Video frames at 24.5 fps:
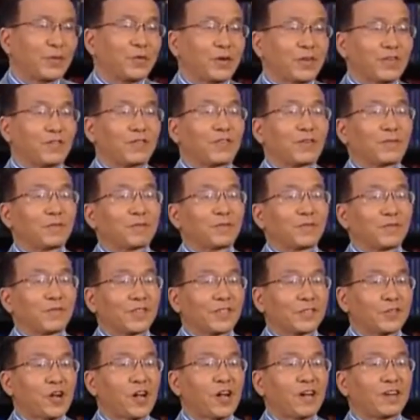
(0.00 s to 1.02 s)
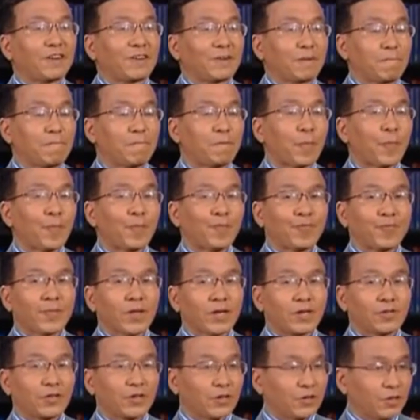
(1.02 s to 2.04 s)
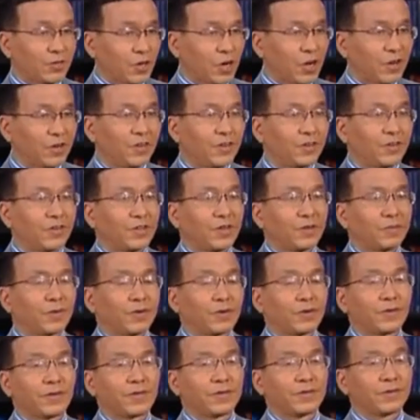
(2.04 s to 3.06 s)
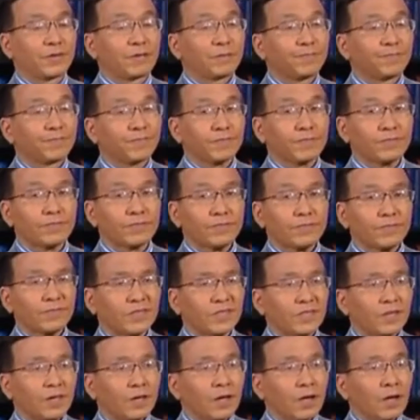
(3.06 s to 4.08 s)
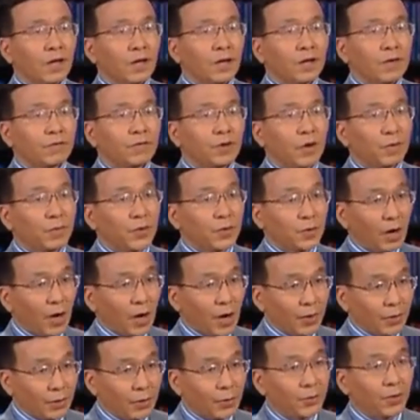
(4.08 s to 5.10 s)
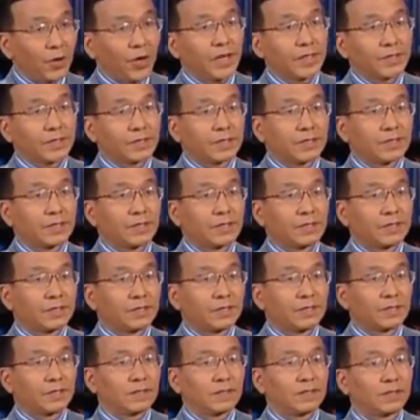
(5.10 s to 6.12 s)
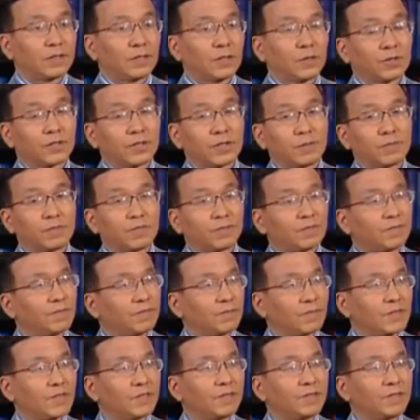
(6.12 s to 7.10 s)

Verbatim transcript: He would regret this for the rest of his life if he could not fight back and resurrection, and he also hopes that his